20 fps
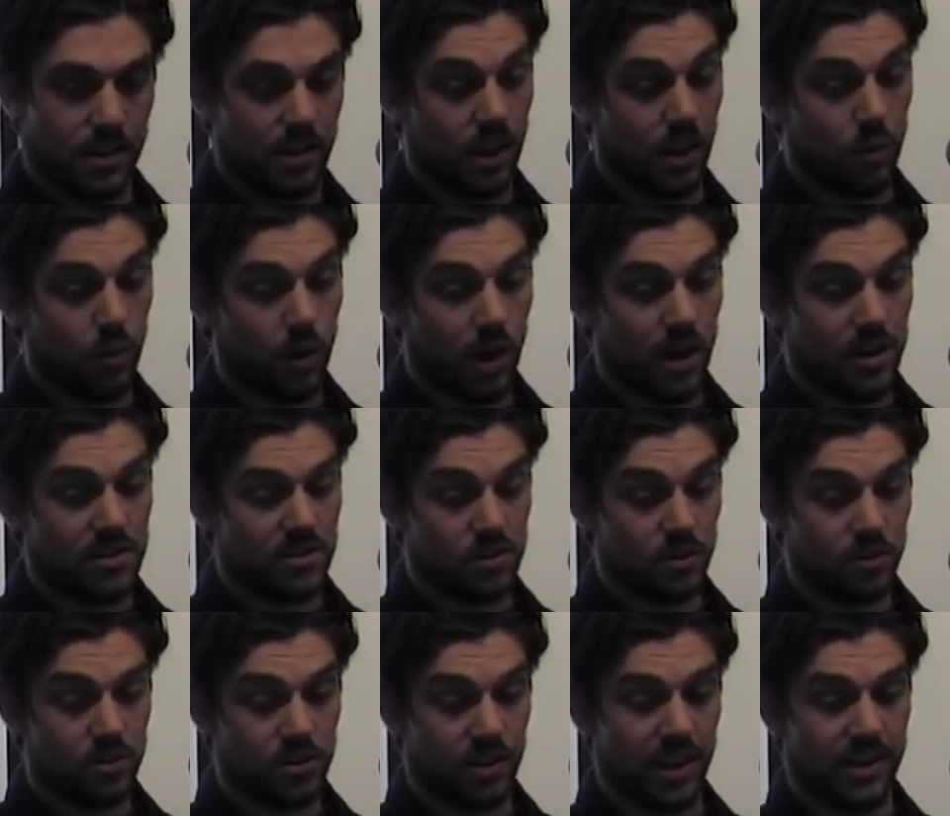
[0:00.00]
requires
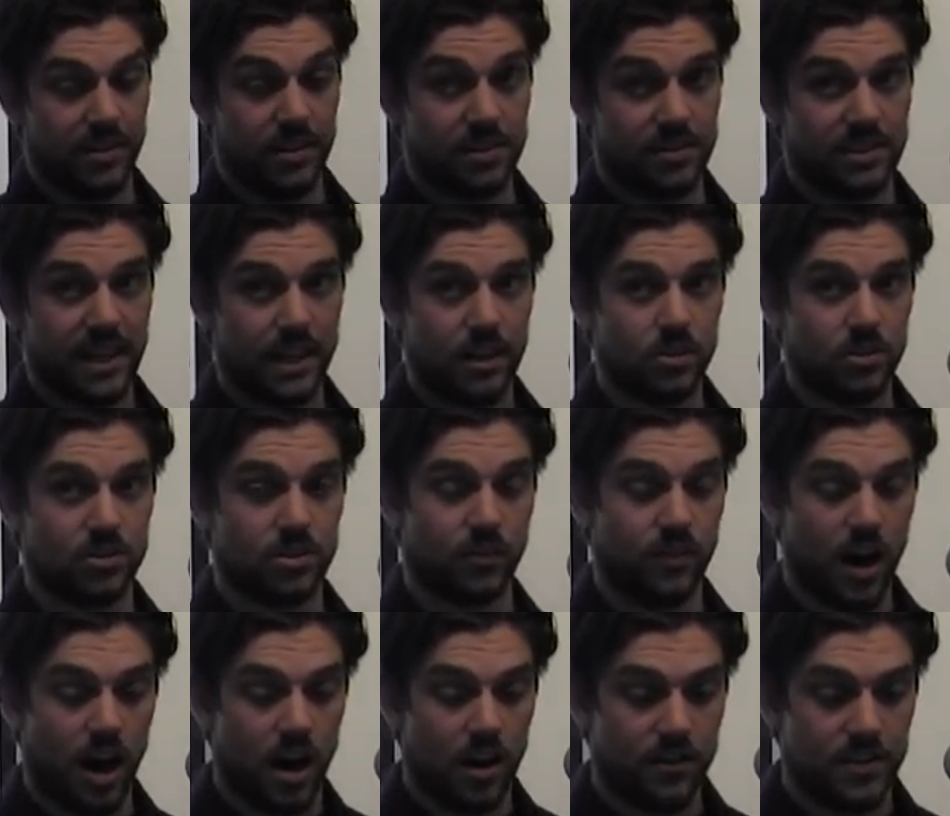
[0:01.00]
also, and the cycles of
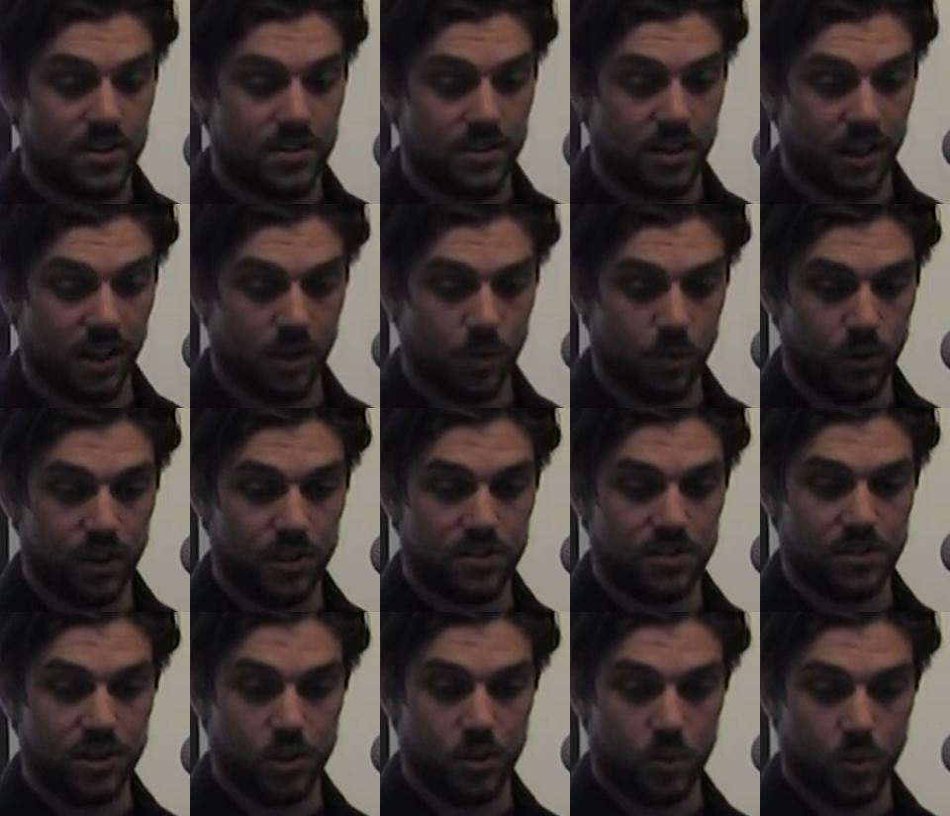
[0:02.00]
harvesting with
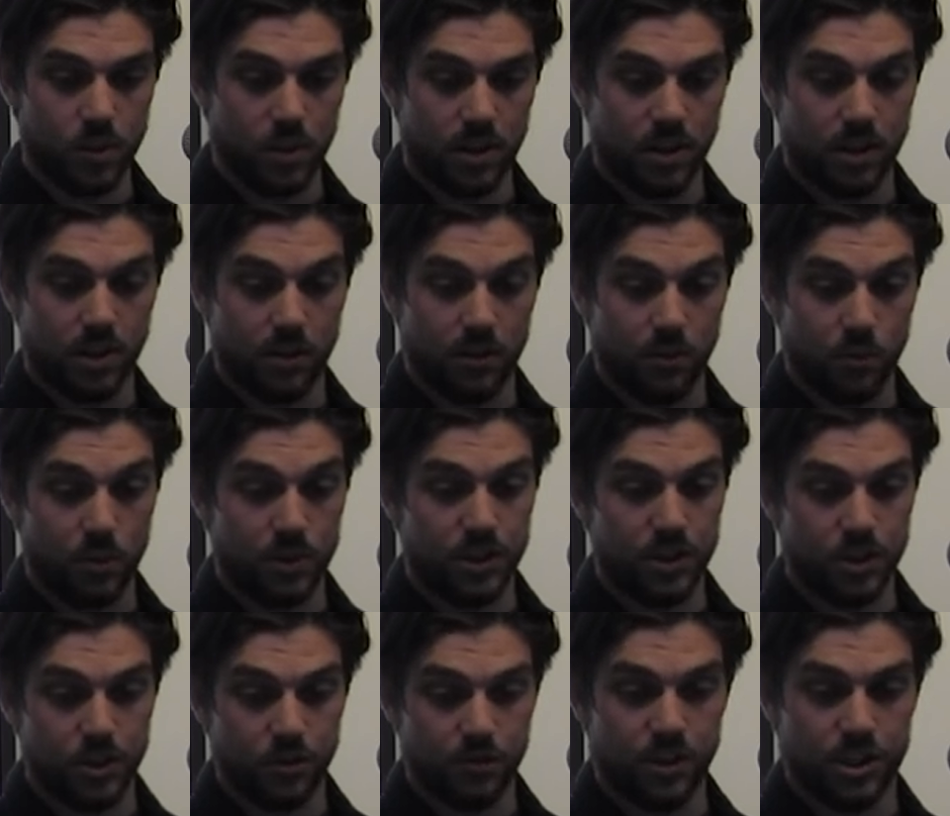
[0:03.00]
this new, uh,
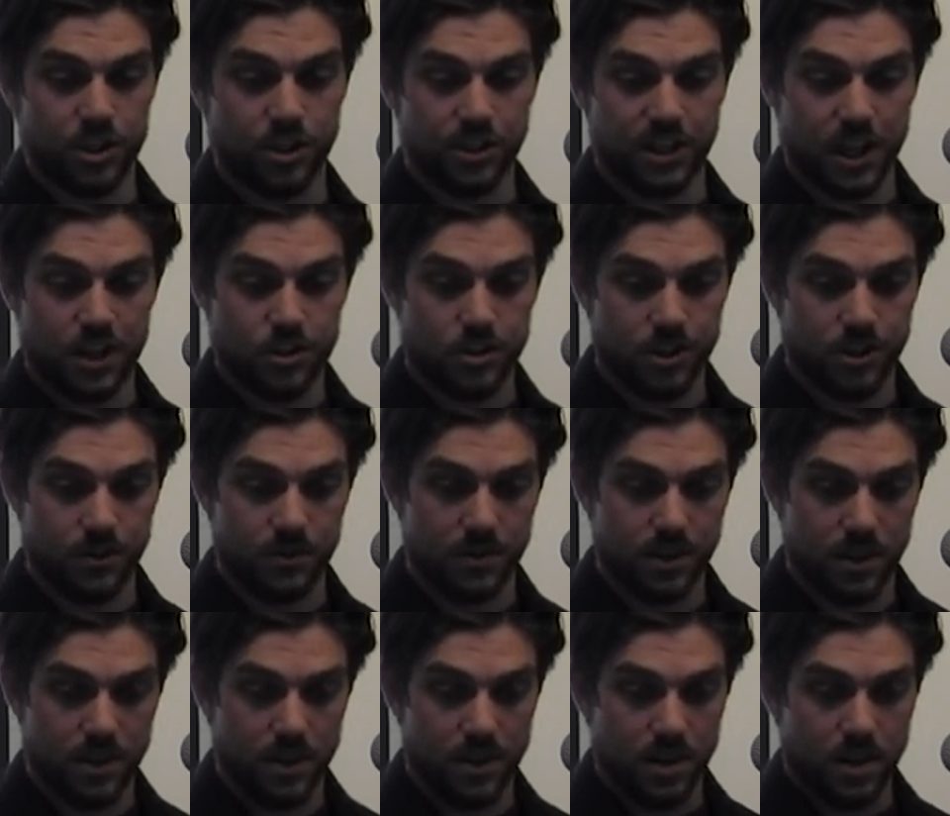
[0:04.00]
with new vegetation
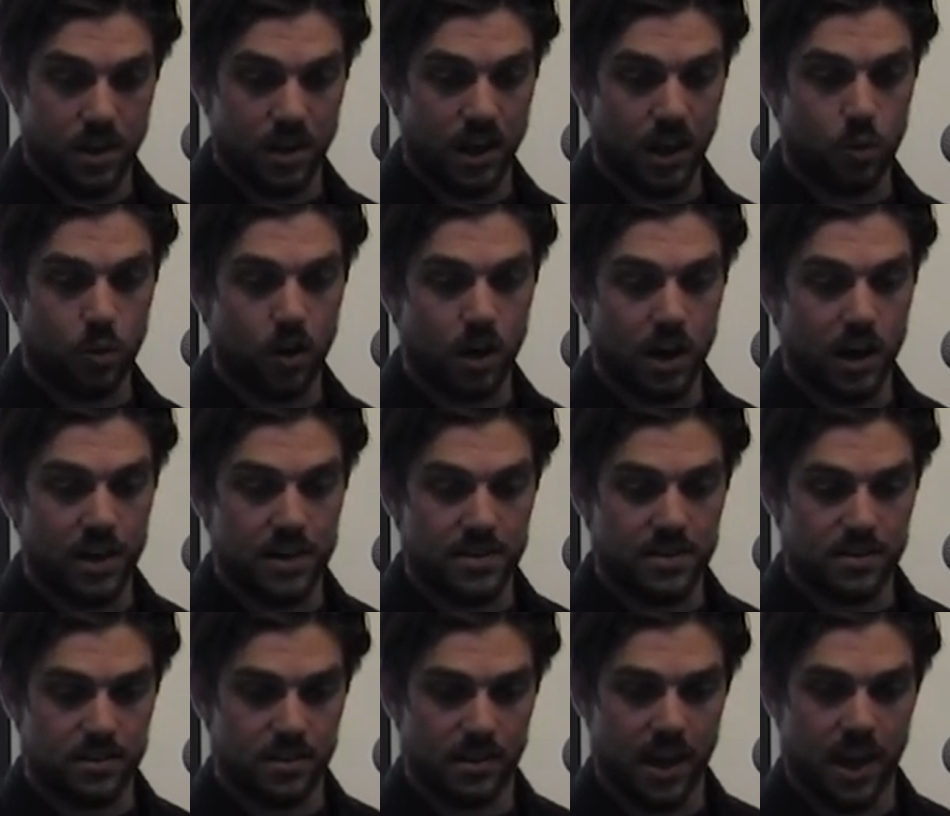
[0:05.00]

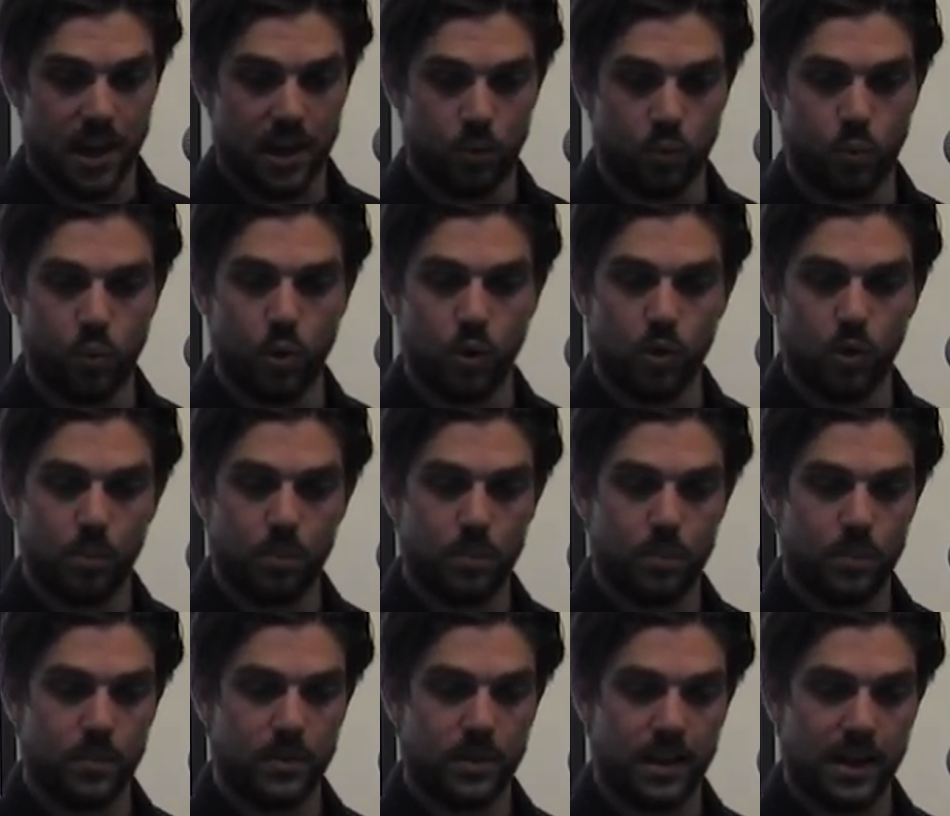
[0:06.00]
requires and will
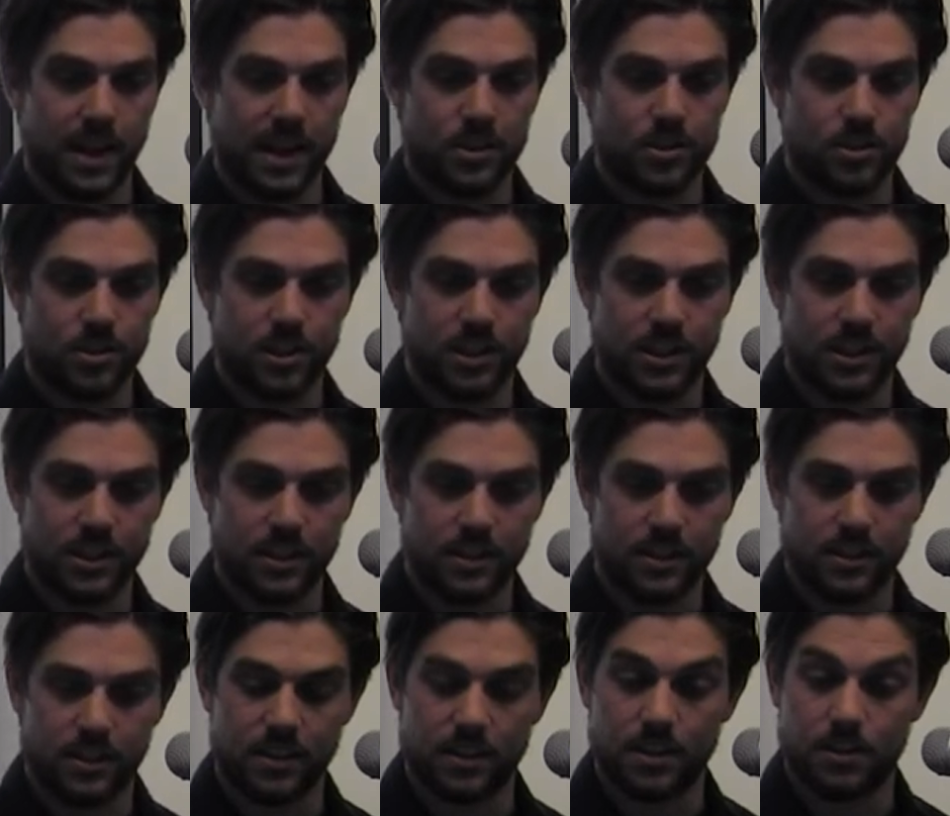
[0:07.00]
actually
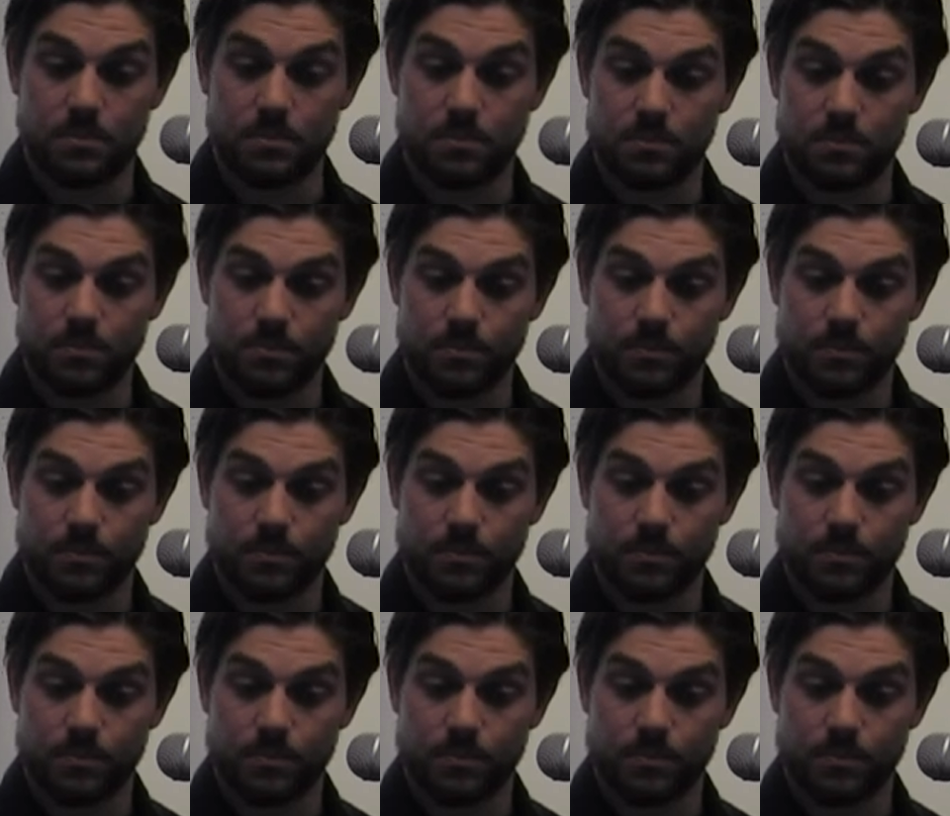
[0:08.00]
um,